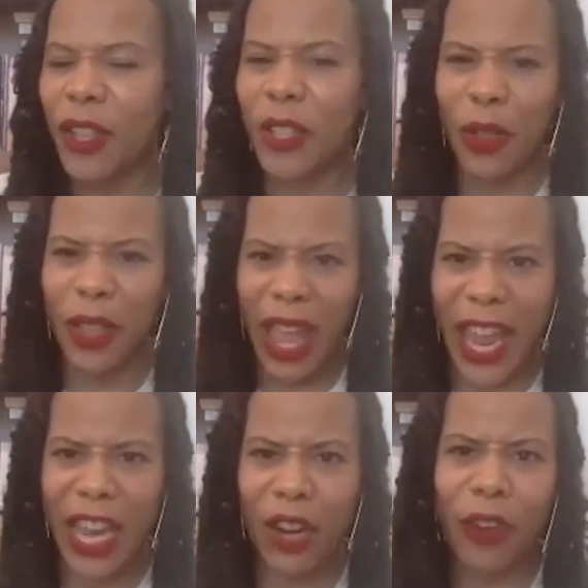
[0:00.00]
So the
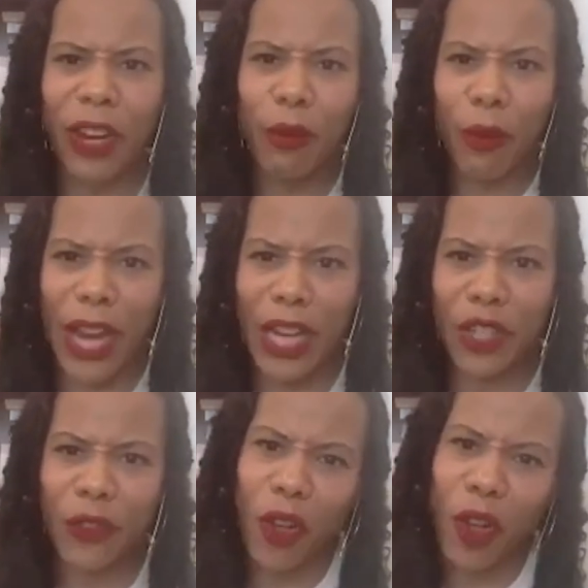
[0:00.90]
angry,
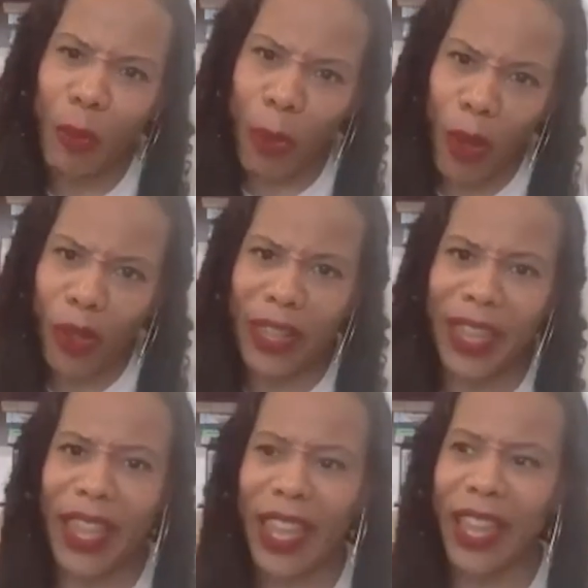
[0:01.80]
rageful,
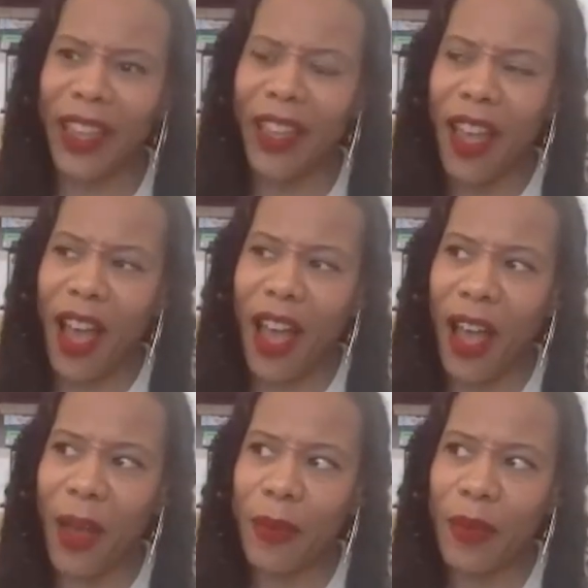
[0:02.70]
bulky
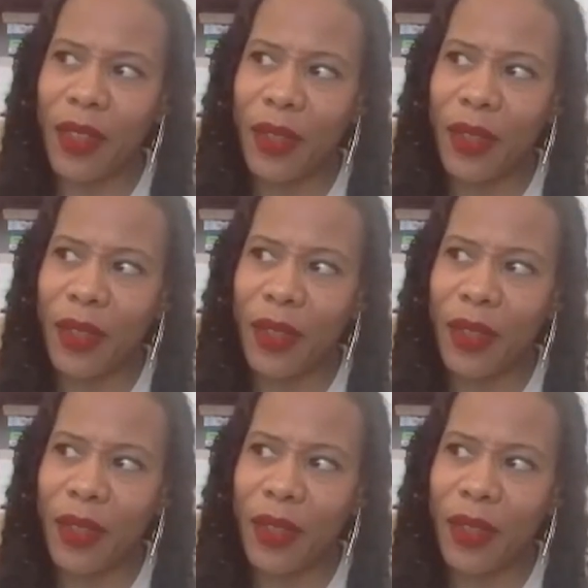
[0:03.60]
man